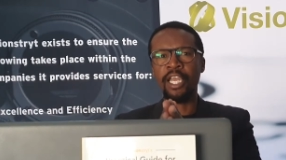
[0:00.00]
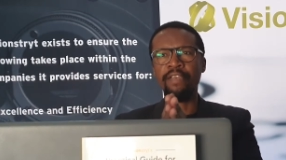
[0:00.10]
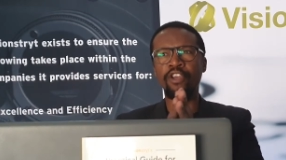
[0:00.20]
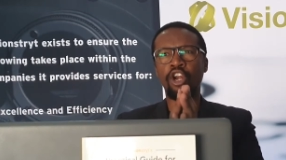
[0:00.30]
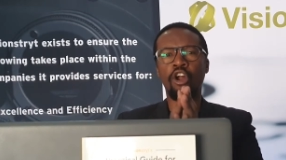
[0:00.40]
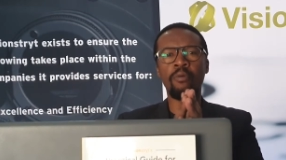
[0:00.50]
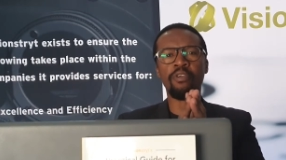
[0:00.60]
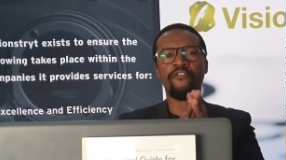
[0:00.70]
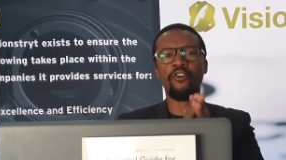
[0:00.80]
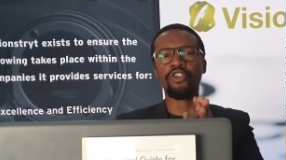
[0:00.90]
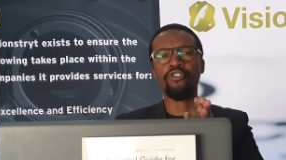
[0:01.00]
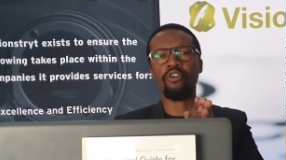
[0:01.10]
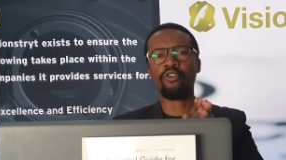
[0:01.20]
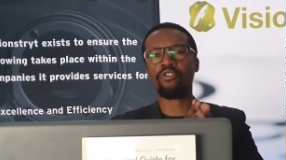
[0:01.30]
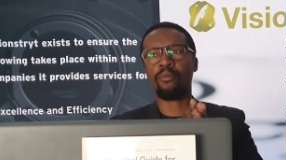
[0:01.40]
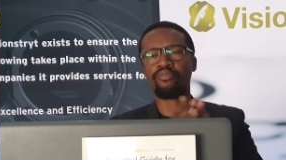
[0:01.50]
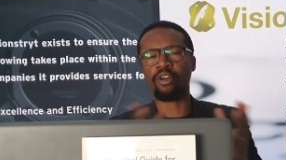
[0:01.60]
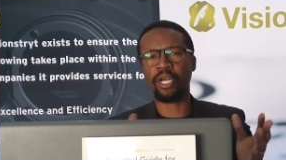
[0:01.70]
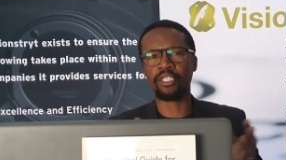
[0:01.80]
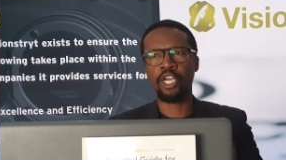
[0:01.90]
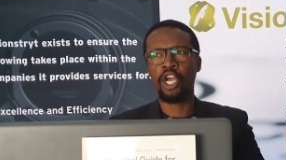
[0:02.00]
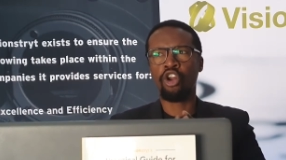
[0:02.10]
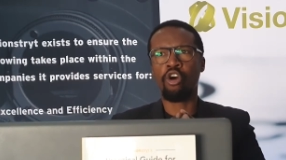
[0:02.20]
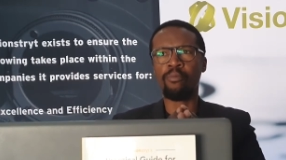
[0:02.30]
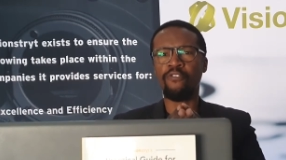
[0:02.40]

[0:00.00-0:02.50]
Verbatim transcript: even long before you know your products, long